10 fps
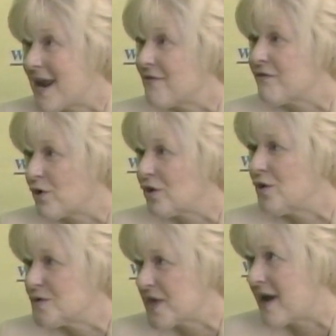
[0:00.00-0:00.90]
never
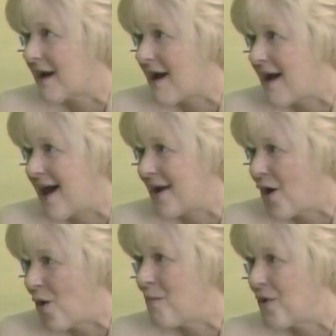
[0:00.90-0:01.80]
foreclose on a
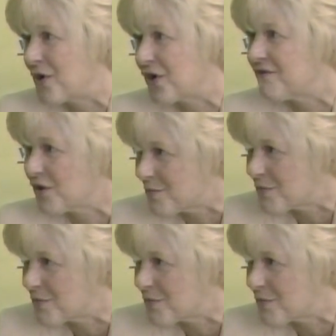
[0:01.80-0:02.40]
homeowner if you're a